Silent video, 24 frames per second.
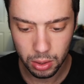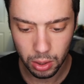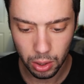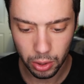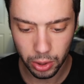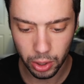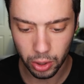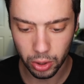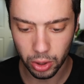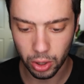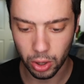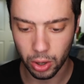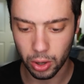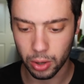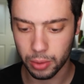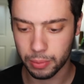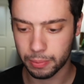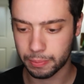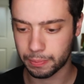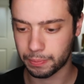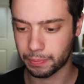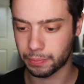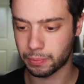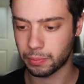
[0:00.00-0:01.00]
There they are.
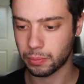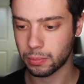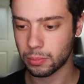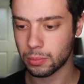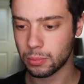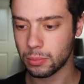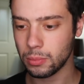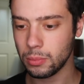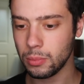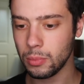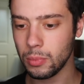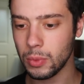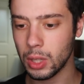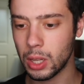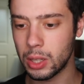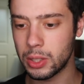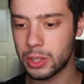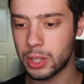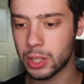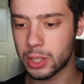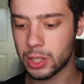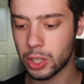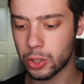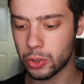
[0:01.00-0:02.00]

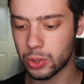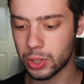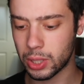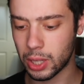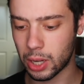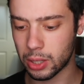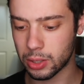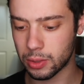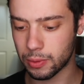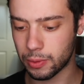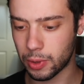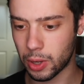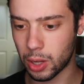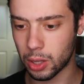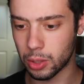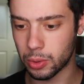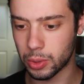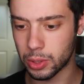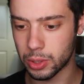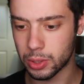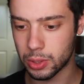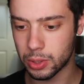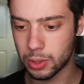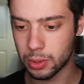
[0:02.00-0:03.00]
600,000
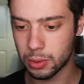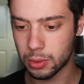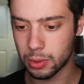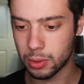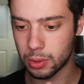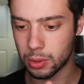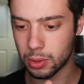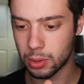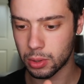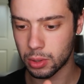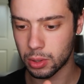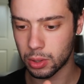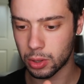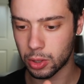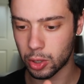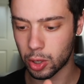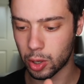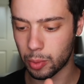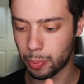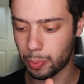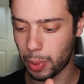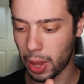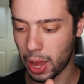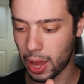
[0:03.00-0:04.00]
followers.
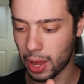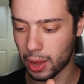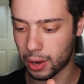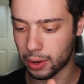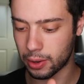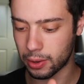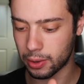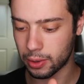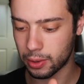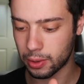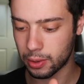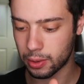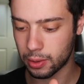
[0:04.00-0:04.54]
They're a band.